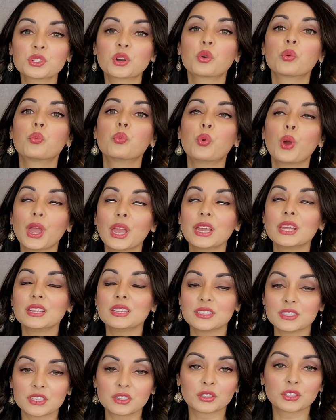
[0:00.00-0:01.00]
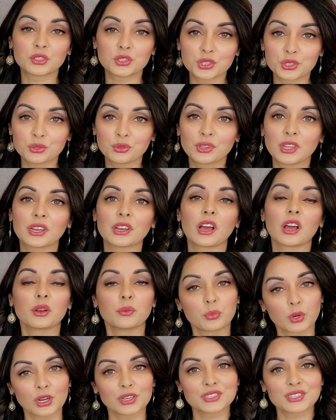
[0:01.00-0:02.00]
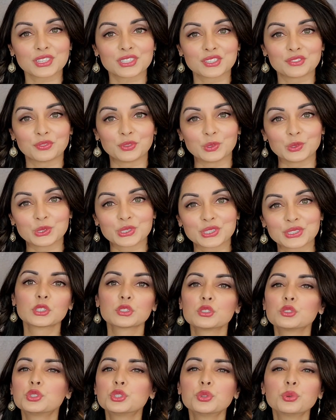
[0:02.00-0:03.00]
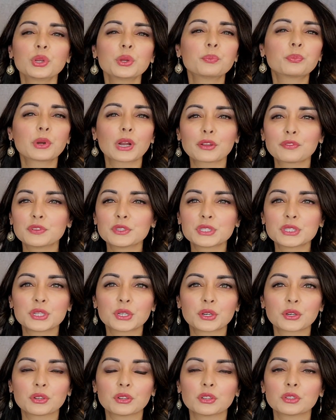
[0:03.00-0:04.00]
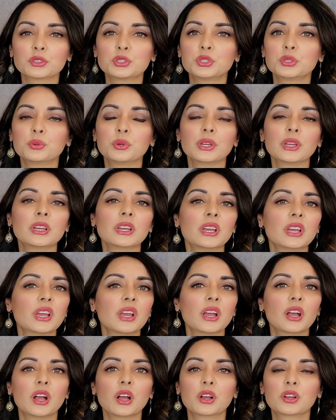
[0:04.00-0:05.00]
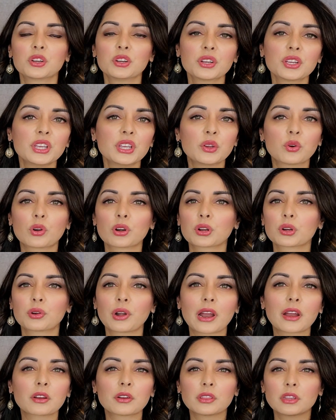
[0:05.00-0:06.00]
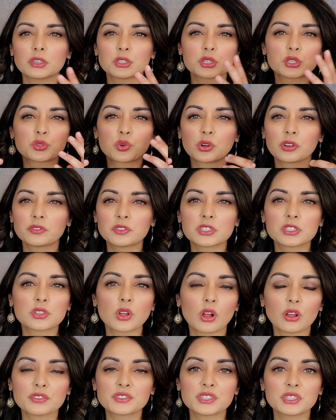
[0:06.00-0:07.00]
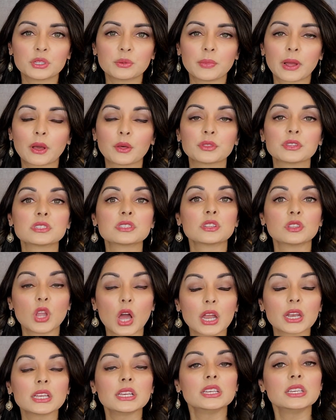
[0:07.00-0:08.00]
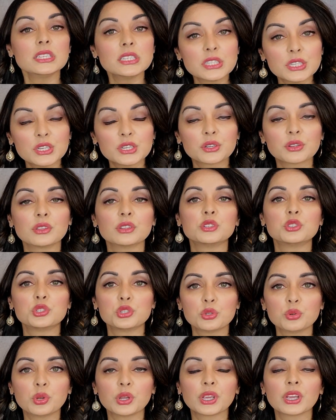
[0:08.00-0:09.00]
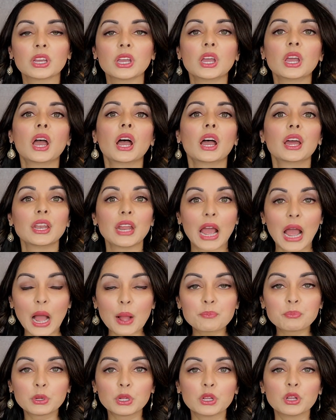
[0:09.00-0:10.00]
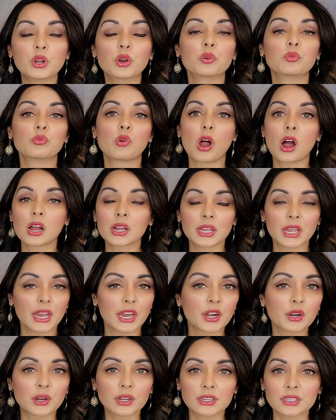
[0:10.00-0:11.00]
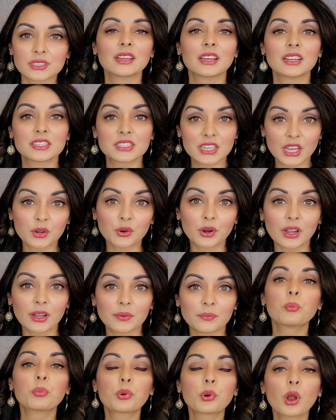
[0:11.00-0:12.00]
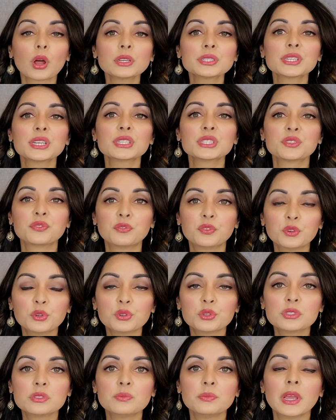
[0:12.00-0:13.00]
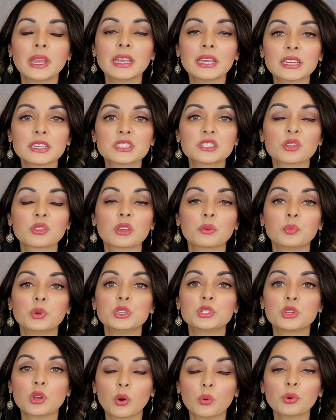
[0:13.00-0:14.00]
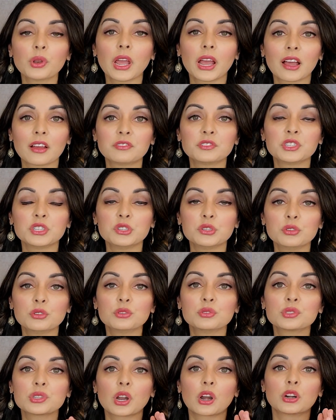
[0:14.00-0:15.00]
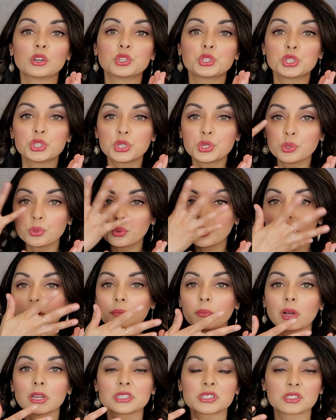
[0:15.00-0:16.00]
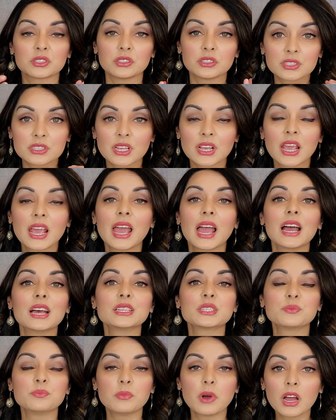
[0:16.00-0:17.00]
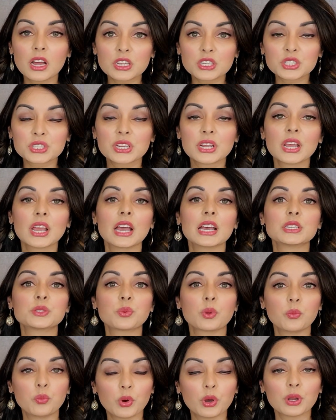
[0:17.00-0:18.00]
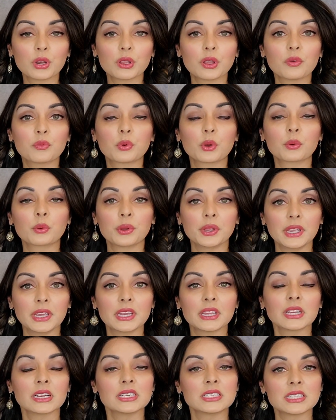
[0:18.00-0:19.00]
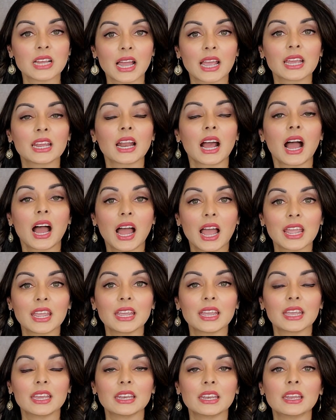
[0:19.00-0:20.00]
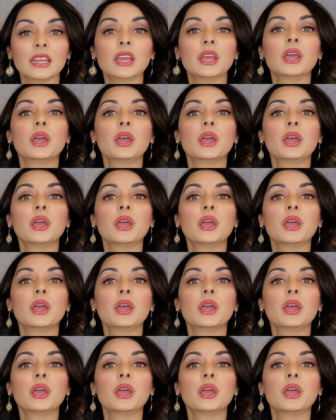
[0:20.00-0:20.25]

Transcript: are way easier to chew than unprocessed foods. So chewing breakfast cereal, chewing a cookie or a cracker that just sort of dissolves in your mouth is a lot easier than chewing an apple, a raw carrot, etc. Processed foods make it so that we don't have to use our chewing muscles as much as we would if we were eating a diet high in